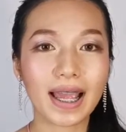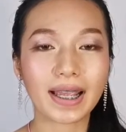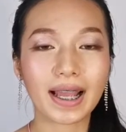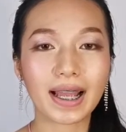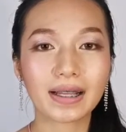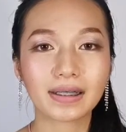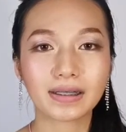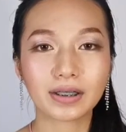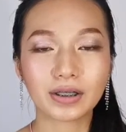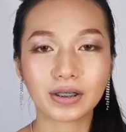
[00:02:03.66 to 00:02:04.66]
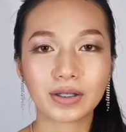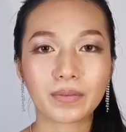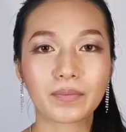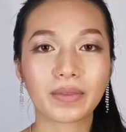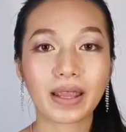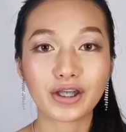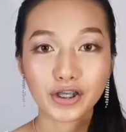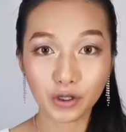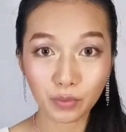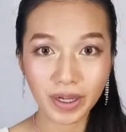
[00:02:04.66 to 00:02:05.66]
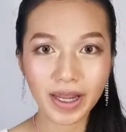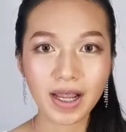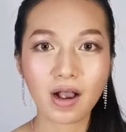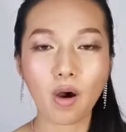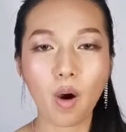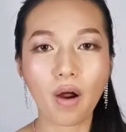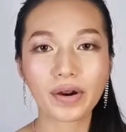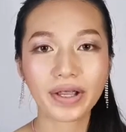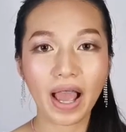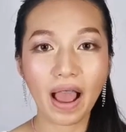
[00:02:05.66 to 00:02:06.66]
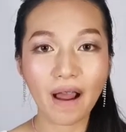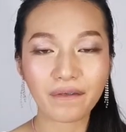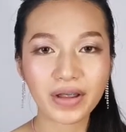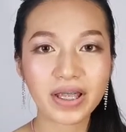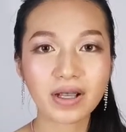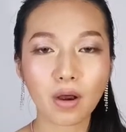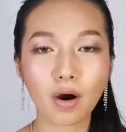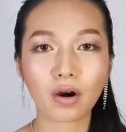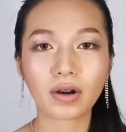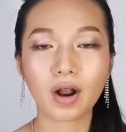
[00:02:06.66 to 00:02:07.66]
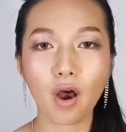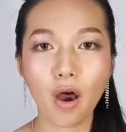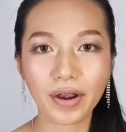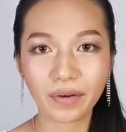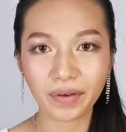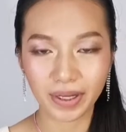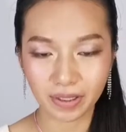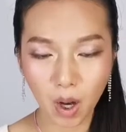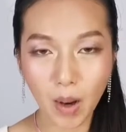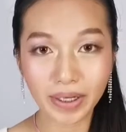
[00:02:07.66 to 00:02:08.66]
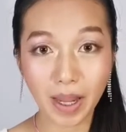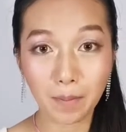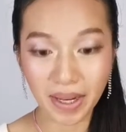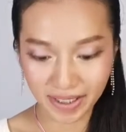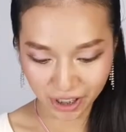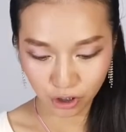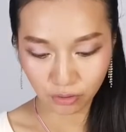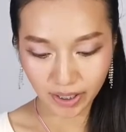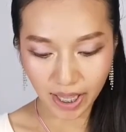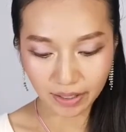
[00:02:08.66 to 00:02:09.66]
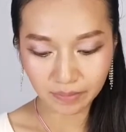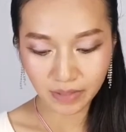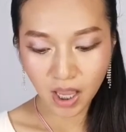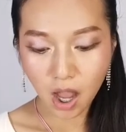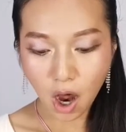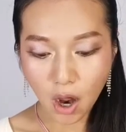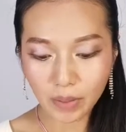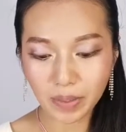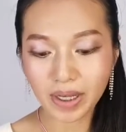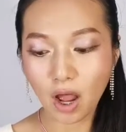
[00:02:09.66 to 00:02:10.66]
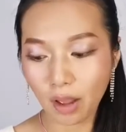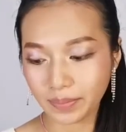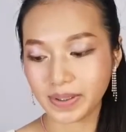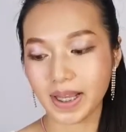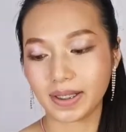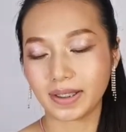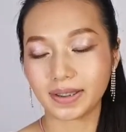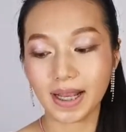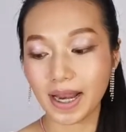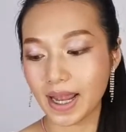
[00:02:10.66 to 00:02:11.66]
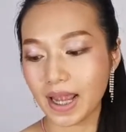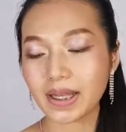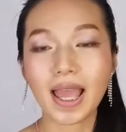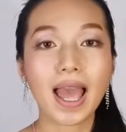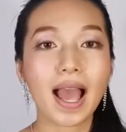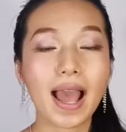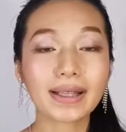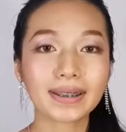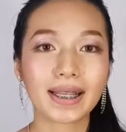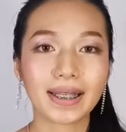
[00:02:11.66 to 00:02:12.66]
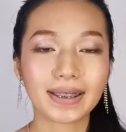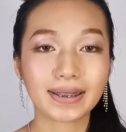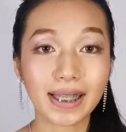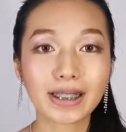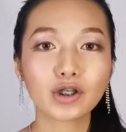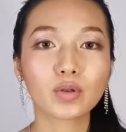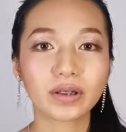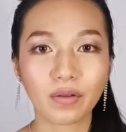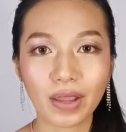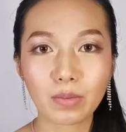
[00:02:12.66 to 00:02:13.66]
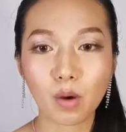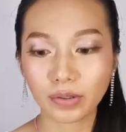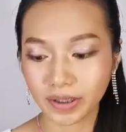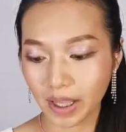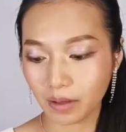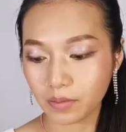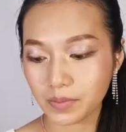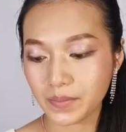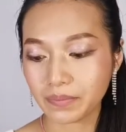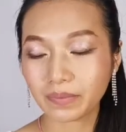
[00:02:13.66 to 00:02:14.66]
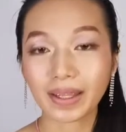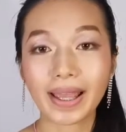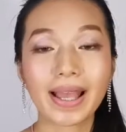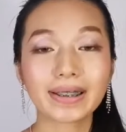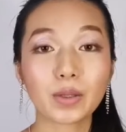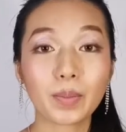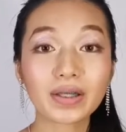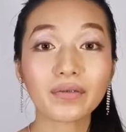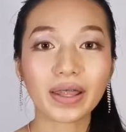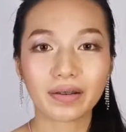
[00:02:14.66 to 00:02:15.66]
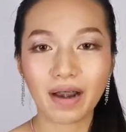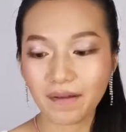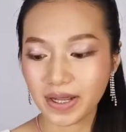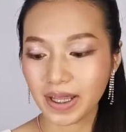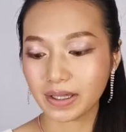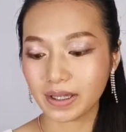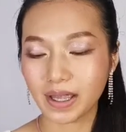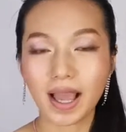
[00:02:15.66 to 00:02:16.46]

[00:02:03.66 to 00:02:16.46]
like a jewelry or carving or ornament, okay? Ornament object, you say like that. Hardness is 6 to 7 mole scale. Specific gravity